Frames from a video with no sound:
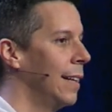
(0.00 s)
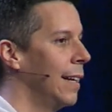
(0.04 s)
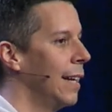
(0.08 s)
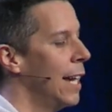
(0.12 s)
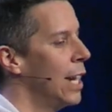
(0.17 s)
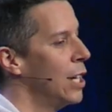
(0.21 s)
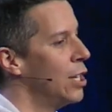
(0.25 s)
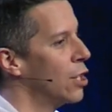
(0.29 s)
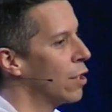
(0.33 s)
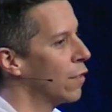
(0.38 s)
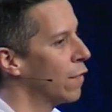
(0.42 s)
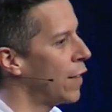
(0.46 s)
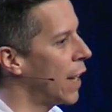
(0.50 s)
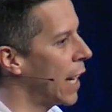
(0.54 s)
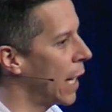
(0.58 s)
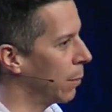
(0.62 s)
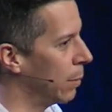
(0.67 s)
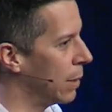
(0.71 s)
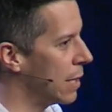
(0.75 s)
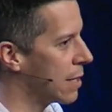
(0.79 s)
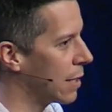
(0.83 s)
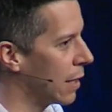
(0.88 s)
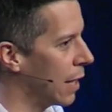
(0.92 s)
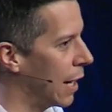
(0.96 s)
in your
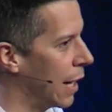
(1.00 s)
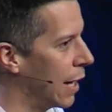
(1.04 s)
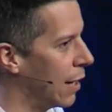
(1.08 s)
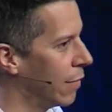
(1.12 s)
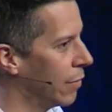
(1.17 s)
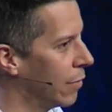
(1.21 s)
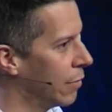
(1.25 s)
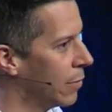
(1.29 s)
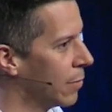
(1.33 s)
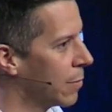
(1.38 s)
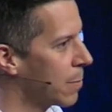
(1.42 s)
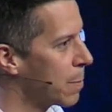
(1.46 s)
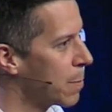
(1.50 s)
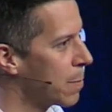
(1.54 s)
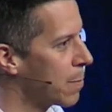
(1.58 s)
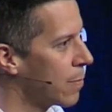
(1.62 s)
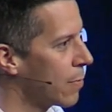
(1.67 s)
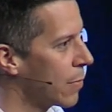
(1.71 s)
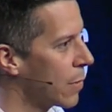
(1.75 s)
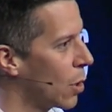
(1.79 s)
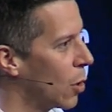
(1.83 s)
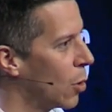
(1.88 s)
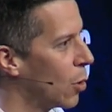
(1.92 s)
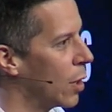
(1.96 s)
family's life,
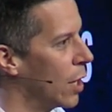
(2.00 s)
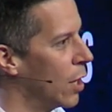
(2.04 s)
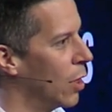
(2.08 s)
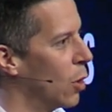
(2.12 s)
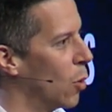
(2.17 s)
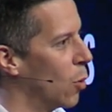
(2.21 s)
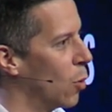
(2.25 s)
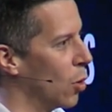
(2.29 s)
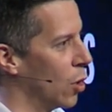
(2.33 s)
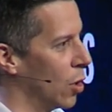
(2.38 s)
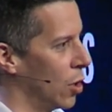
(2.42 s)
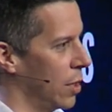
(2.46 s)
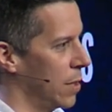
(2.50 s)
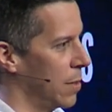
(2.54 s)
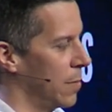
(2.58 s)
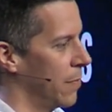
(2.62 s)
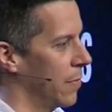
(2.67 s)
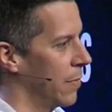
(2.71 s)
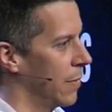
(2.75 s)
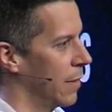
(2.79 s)
or in the world?